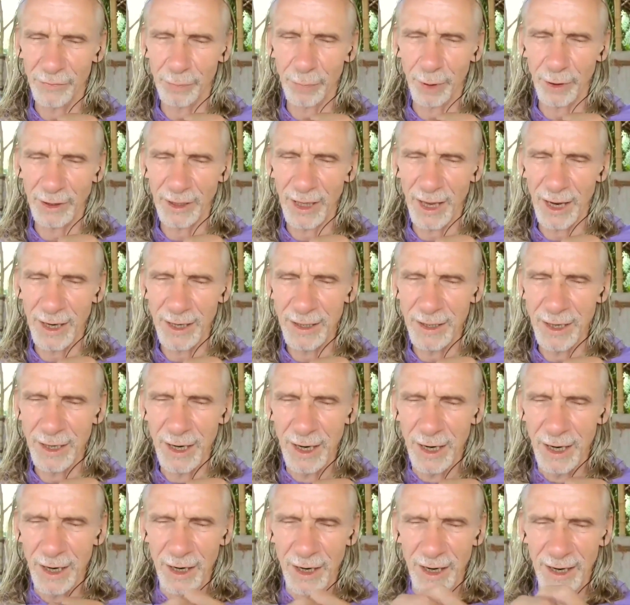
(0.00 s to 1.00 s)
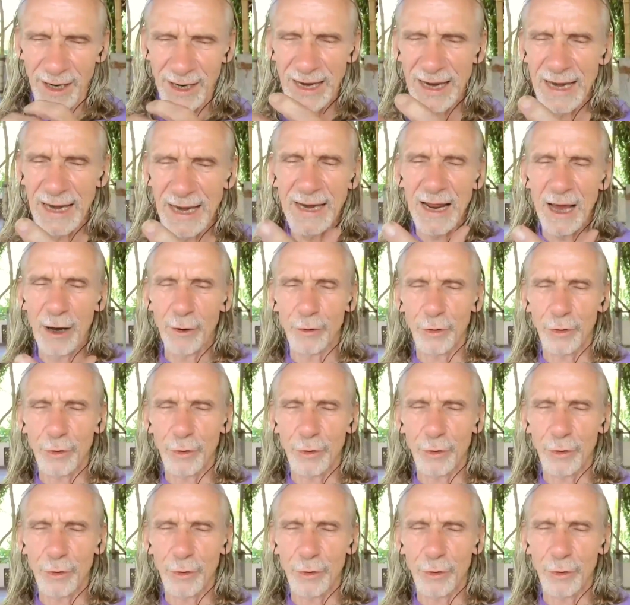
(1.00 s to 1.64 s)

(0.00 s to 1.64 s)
But then in our